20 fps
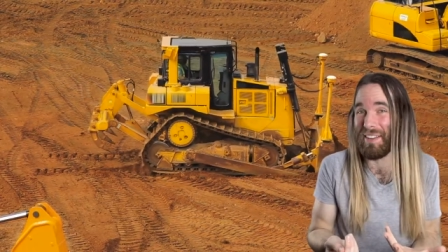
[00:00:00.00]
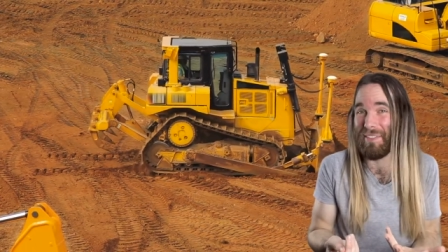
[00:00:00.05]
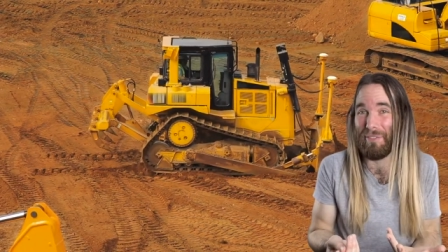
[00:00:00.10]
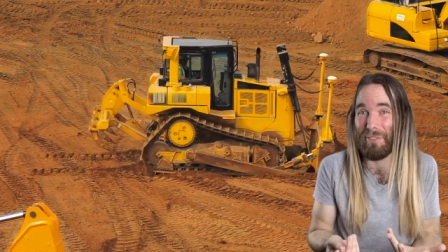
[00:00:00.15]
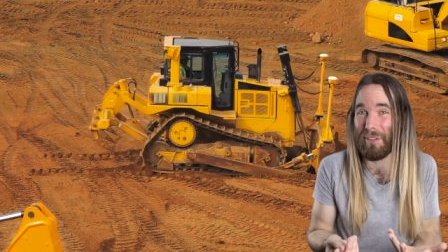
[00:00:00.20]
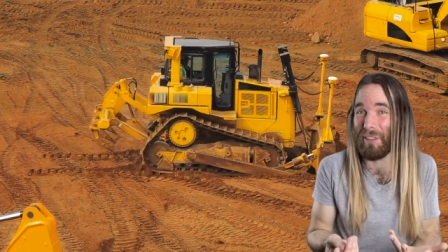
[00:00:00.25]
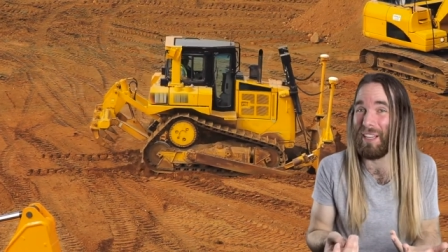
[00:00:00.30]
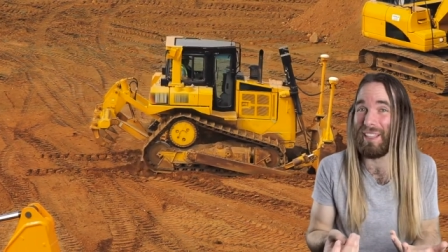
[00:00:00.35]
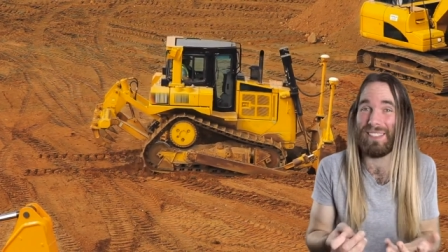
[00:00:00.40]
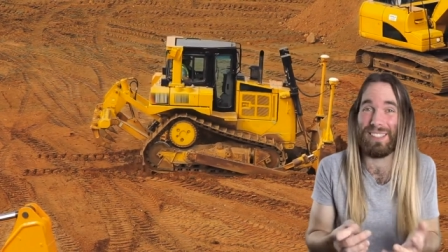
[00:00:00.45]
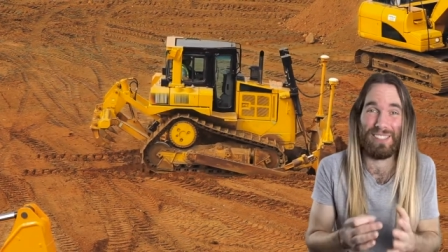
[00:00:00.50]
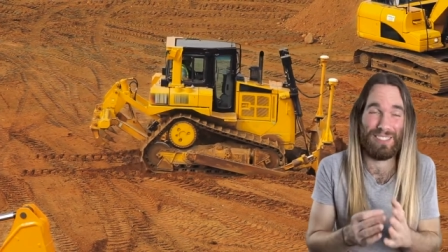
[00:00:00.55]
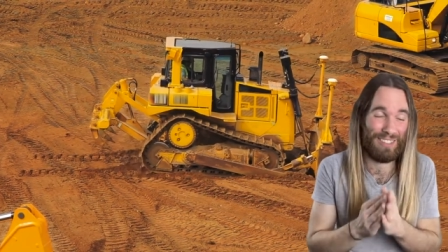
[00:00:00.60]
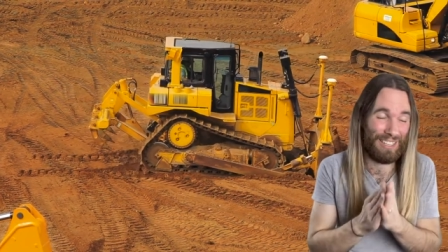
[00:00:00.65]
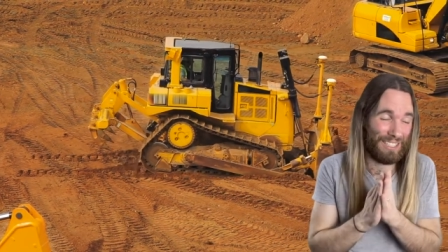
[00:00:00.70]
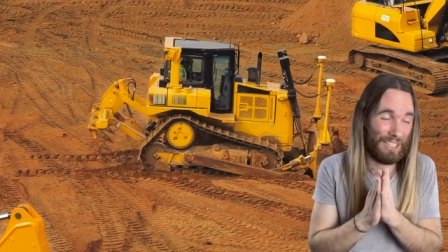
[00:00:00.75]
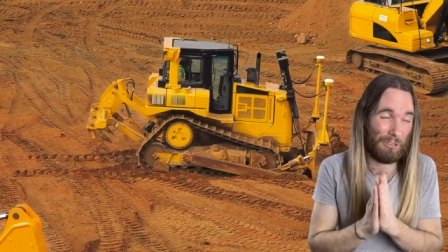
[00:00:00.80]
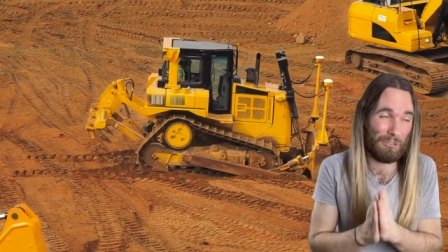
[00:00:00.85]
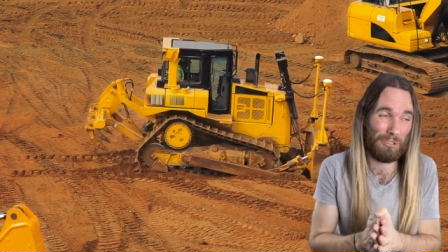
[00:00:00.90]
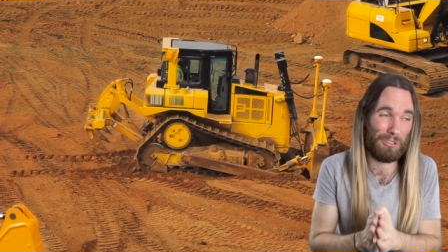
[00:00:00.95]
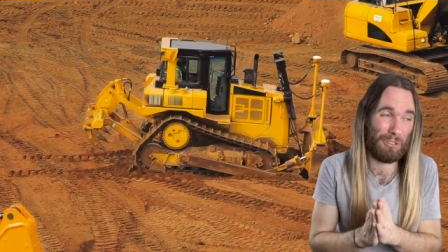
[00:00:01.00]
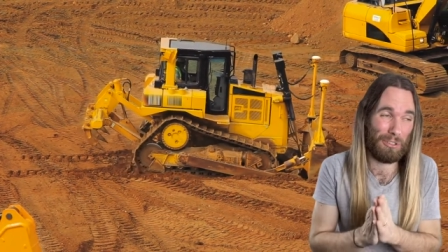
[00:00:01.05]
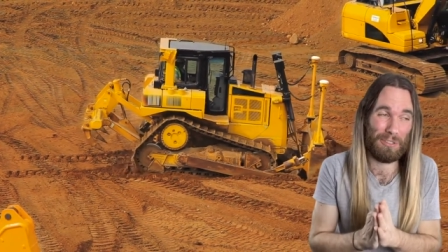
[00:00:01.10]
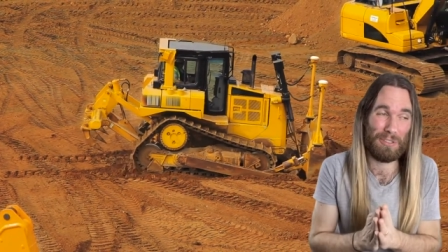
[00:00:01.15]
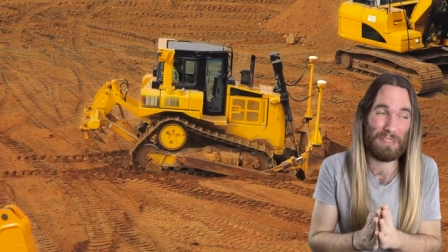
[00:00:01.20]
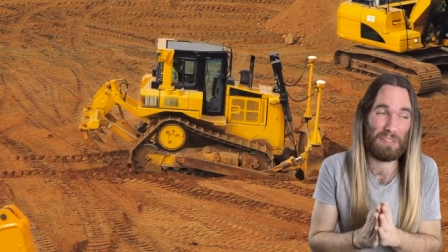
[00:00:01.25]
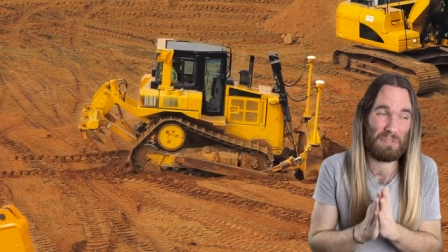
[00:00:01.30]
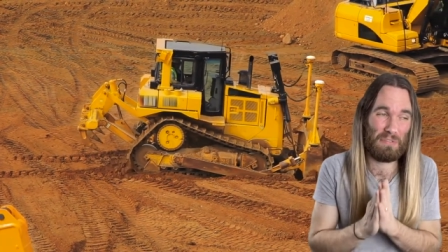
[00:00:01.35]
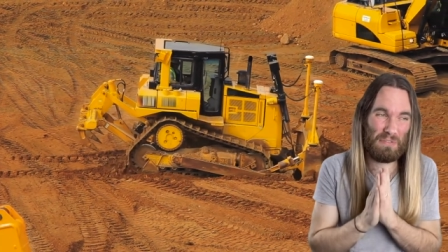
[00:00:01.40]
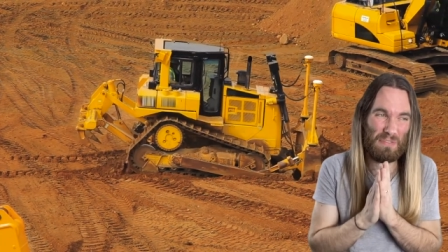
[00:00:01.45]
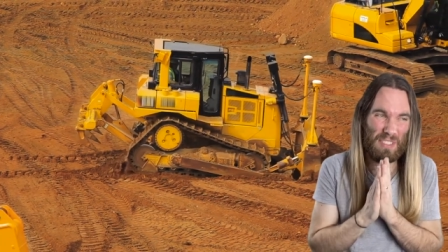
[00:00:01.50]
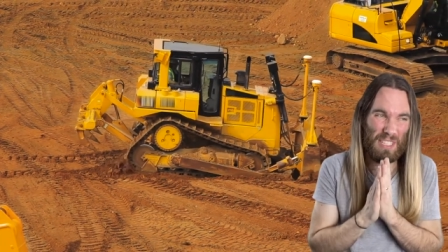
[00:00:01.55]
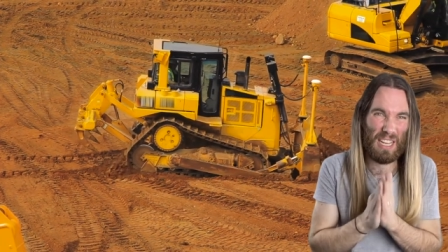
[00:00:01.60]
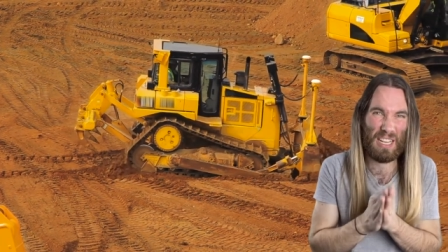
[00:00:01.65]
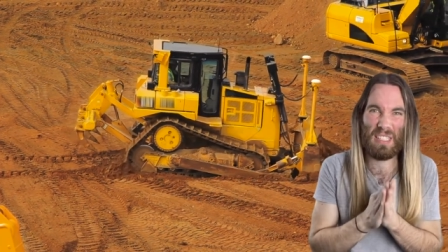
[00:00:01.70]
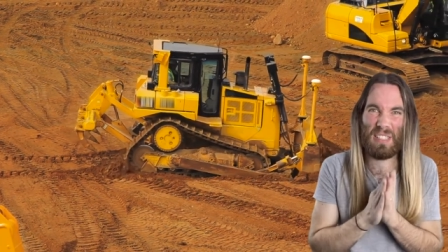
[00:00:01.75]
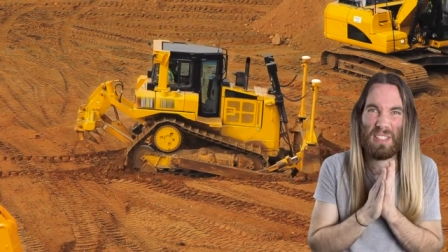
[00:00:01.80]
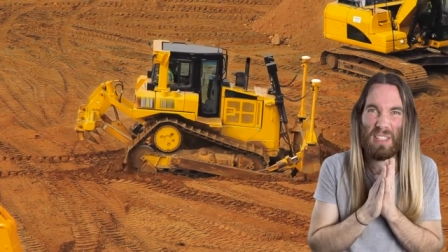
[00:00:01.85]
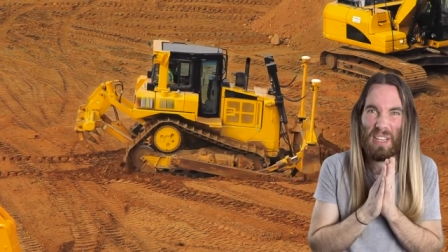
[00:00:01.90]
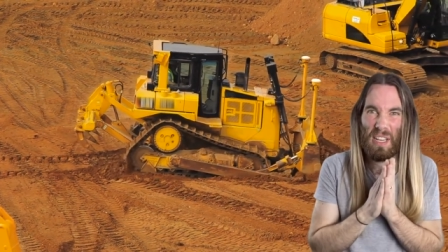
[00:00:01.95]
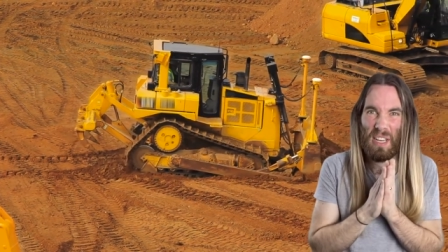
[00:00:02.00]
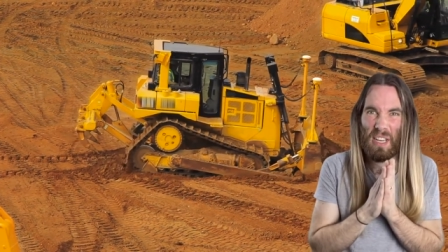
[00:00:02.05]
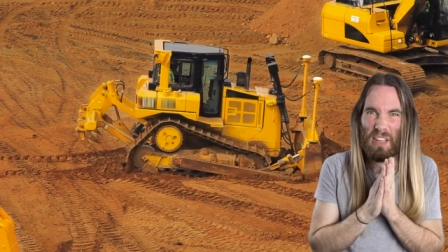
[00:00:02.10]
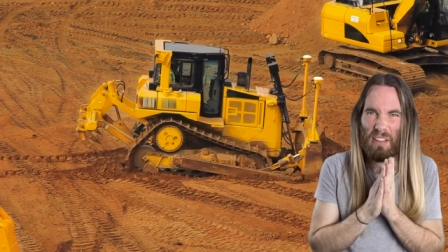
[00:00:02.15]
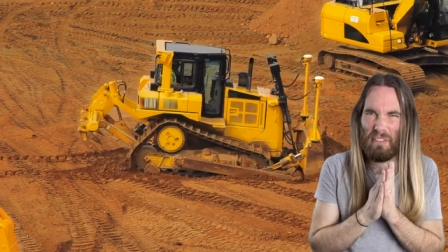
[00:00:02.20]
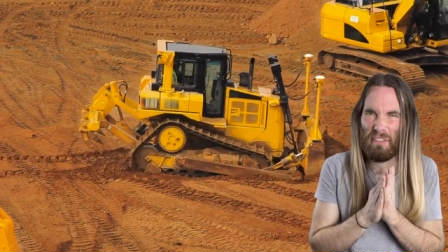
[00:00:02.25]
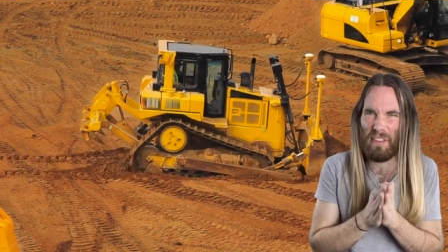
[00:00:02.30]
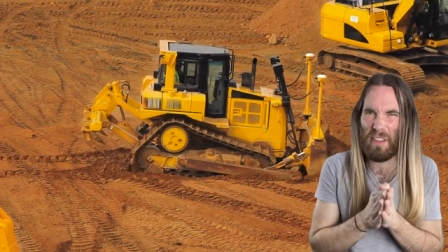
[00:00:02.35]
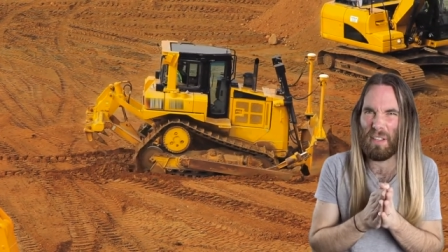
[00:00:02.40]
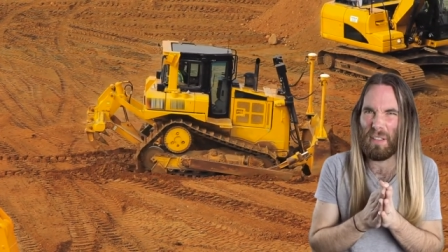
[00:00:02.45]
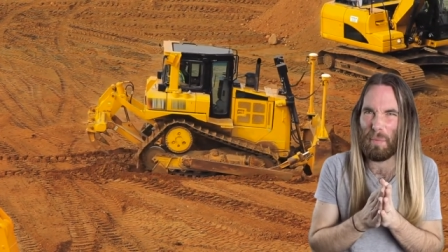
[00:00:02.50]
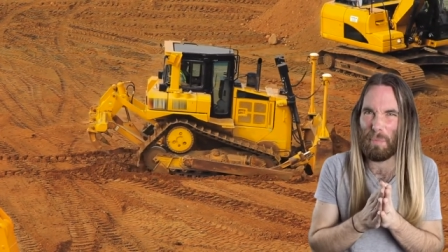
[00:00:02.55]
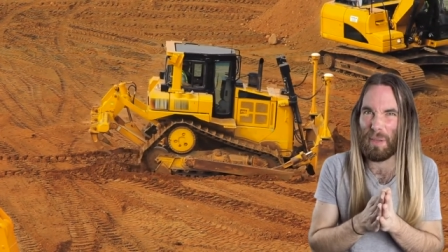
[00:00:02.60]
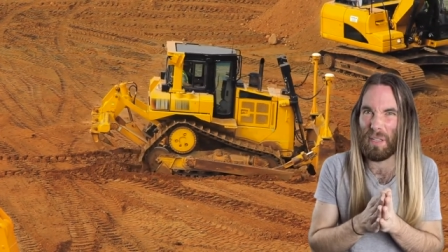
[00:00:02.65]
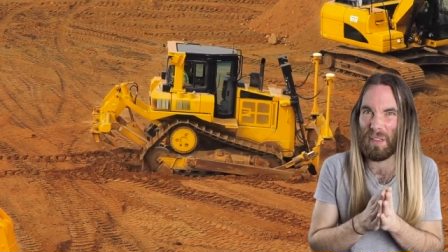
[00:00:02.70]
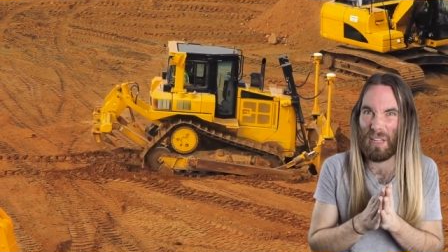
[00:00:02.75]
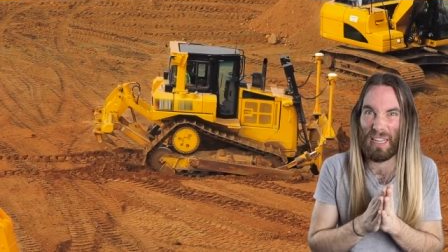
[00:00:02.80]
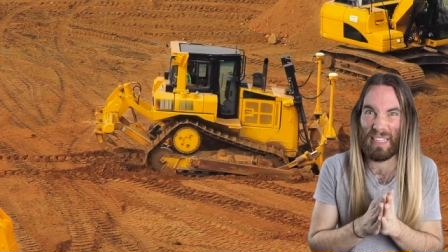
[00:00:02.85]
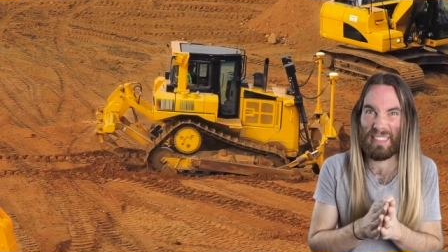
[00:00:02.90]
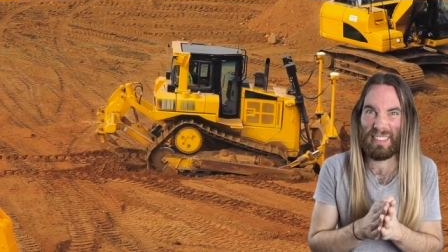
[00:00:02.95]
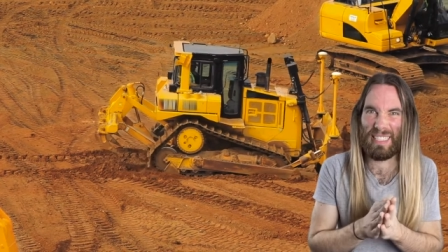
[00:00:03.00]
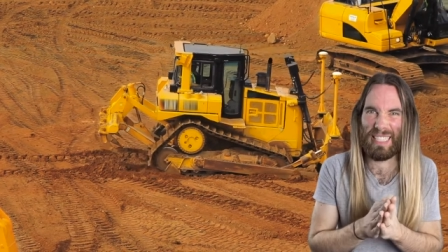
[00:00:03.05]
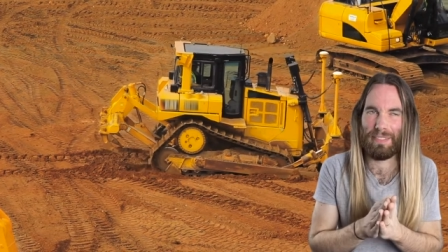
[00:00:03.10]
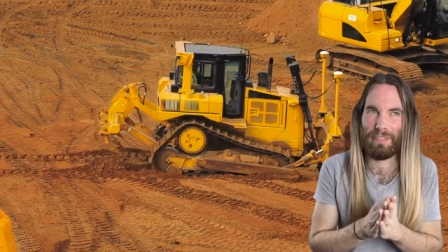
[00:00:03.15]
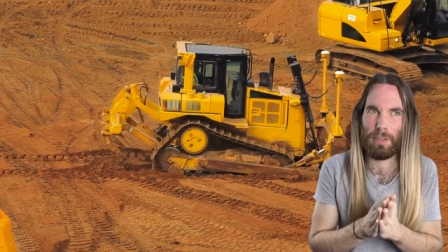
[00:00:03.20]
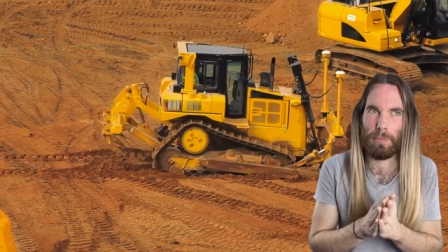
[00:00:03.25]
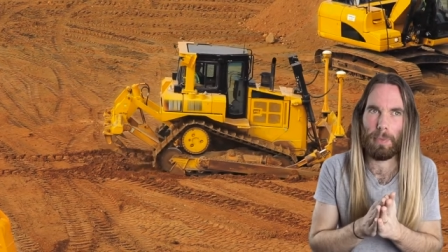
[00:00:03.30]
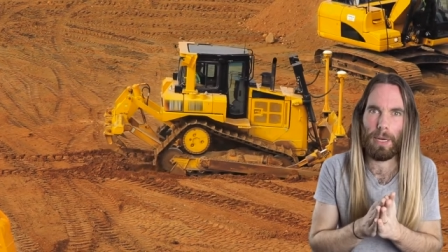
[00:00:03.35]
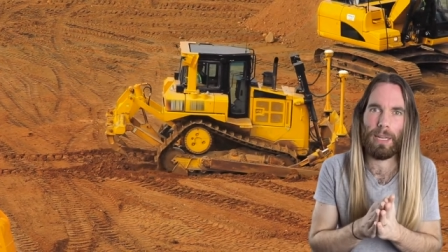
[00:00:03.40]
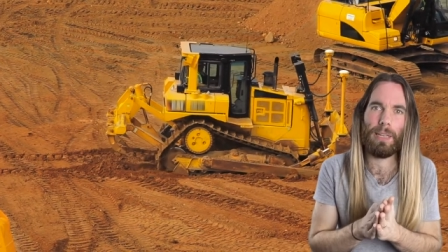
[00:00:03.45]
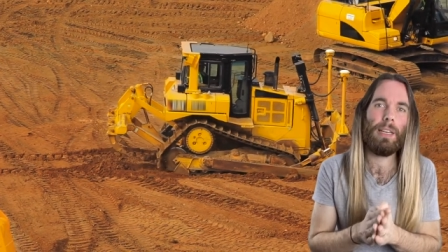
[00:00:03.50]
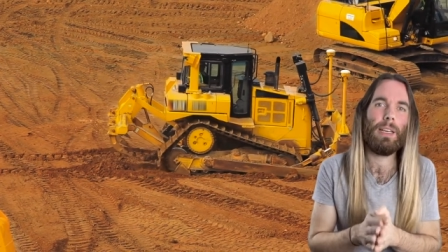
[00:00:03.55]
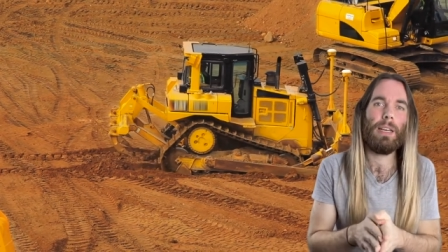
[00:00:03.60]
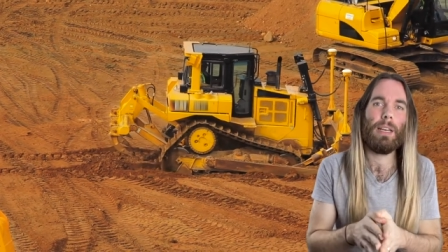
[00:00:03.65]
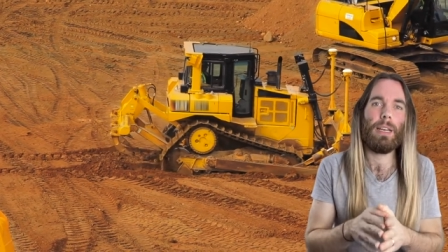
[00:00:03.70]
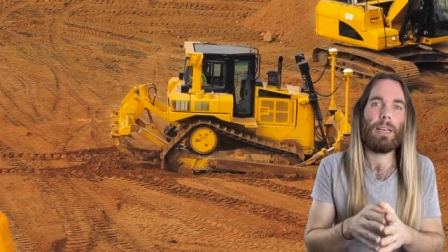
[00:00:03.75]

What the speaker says: for less than $900 does feel a bit like theft, but